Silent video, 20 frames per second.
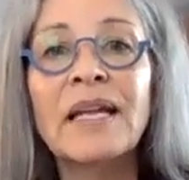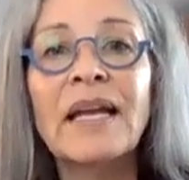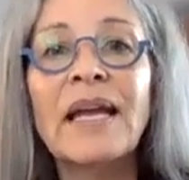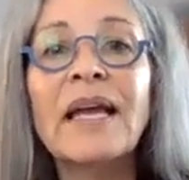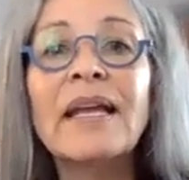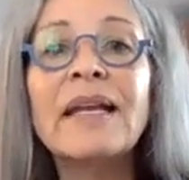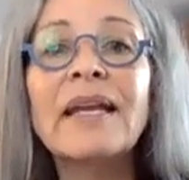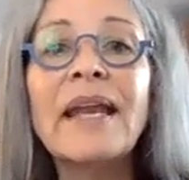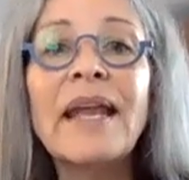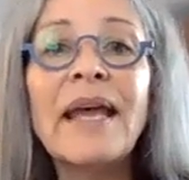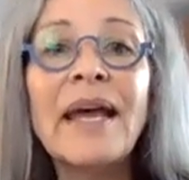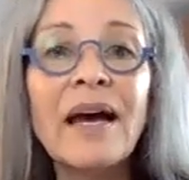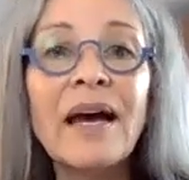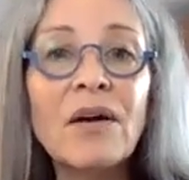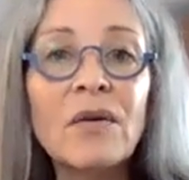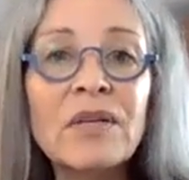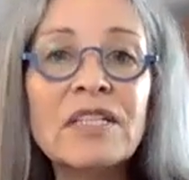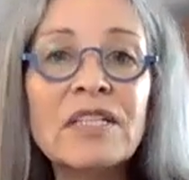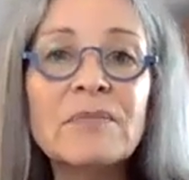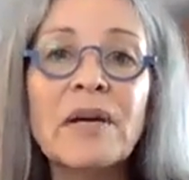And
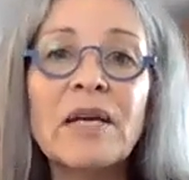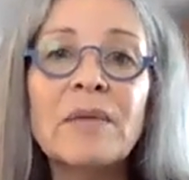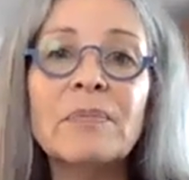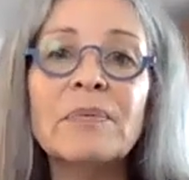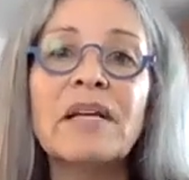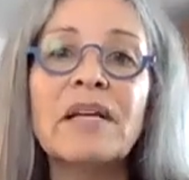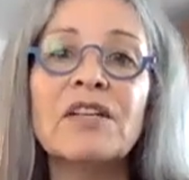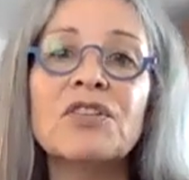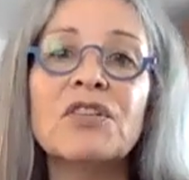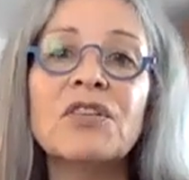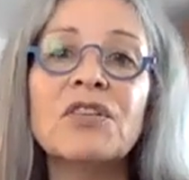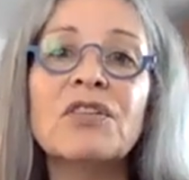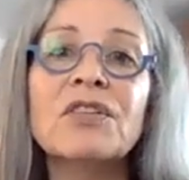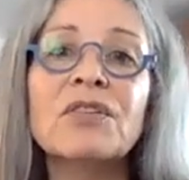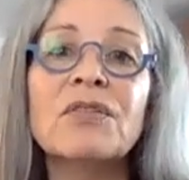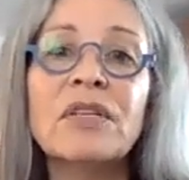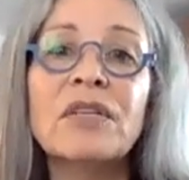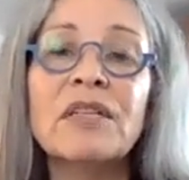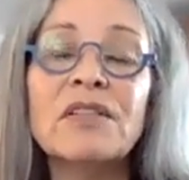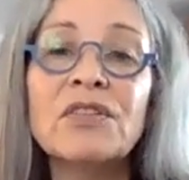now it's my pleasure
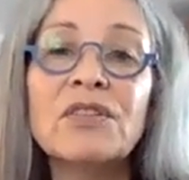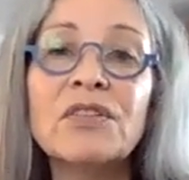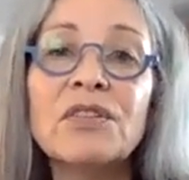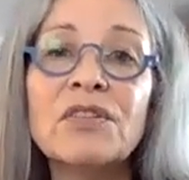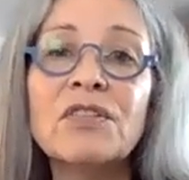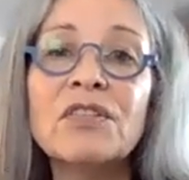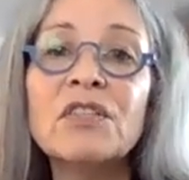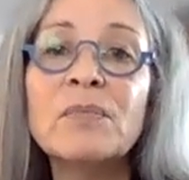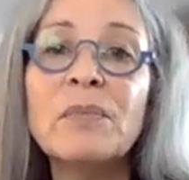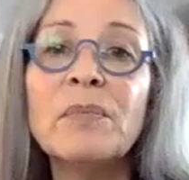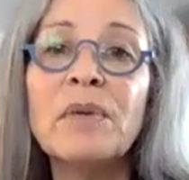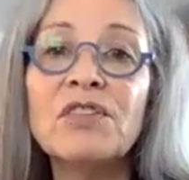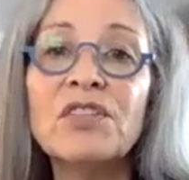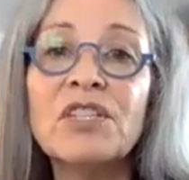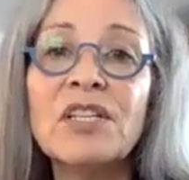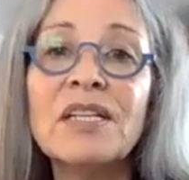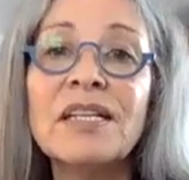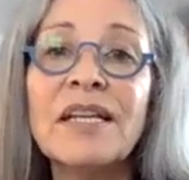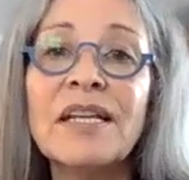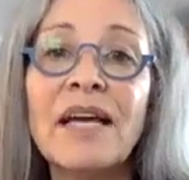to introduce
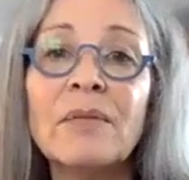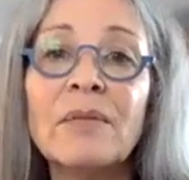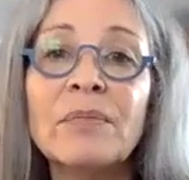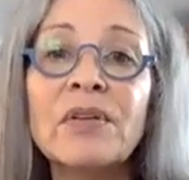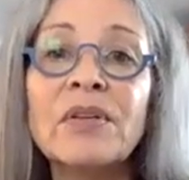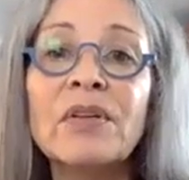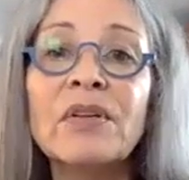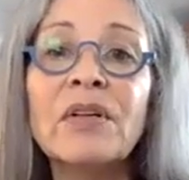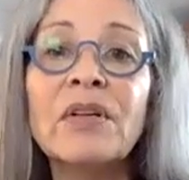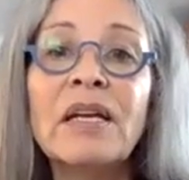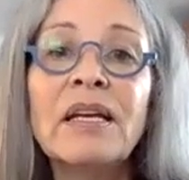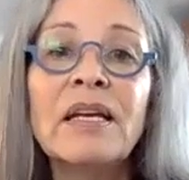Birgit Dijber.